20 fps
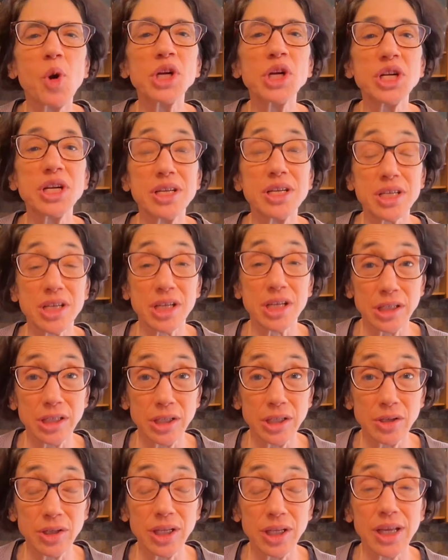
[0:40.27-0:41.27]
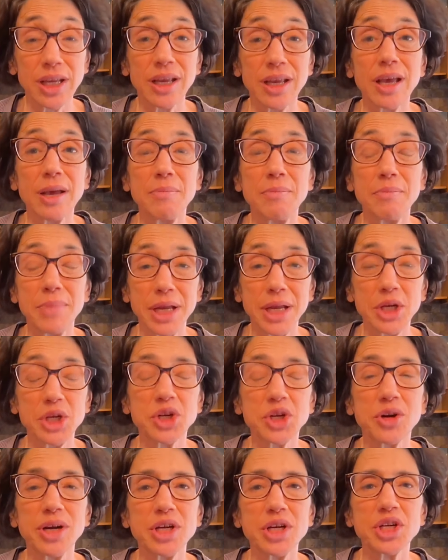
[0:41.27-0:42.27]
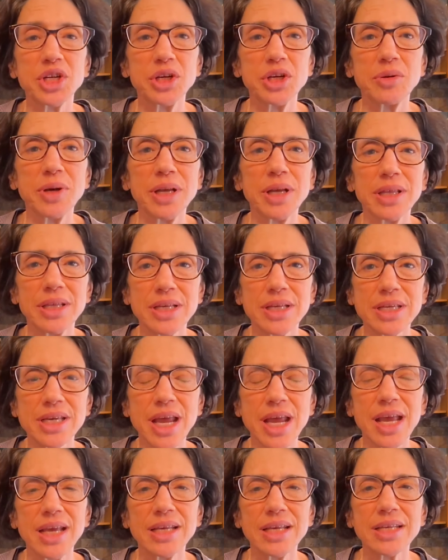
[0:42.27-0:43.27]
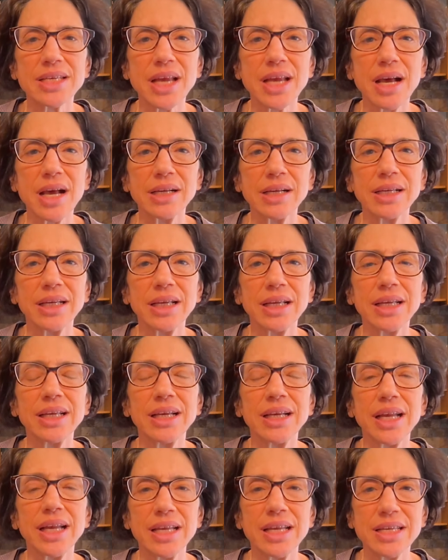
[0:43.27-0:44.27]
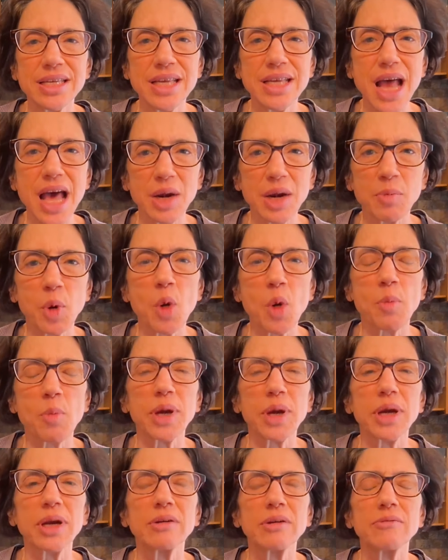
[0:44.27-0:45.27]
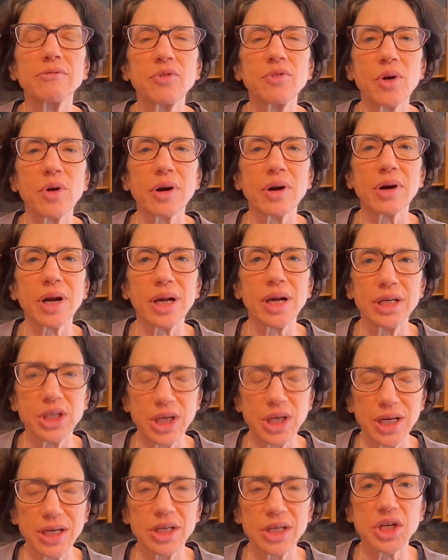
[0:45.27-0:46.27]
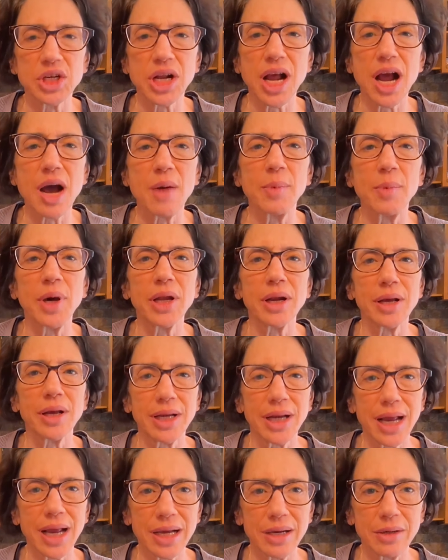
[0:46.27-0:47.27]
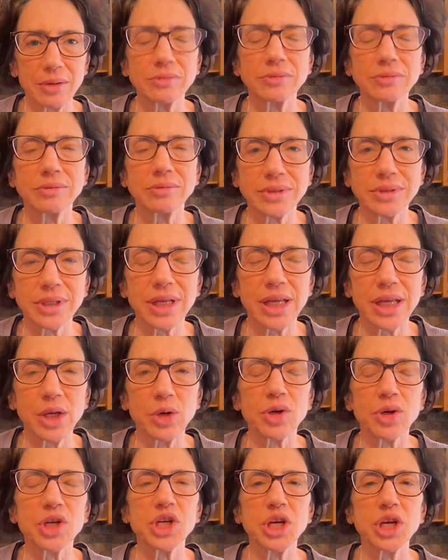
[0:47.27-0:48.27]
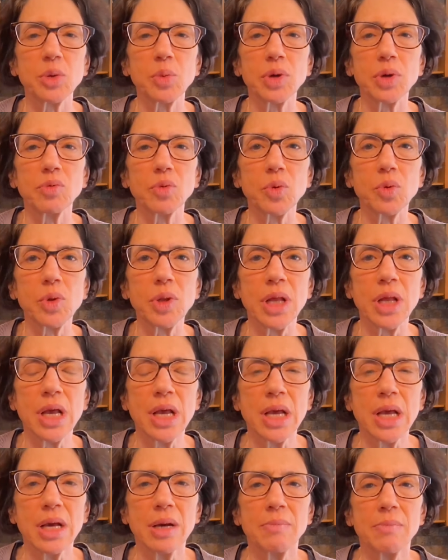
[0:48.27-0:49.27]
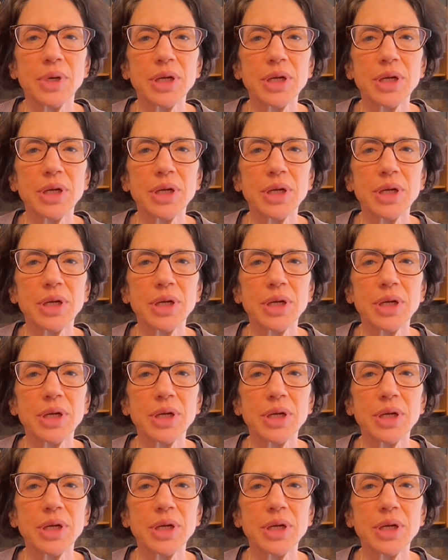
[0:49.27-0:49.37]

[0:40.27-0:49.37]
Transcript: Abortion is clearly a major issue in this case. It is not appropriate for a judge to comment on how he or she would rule,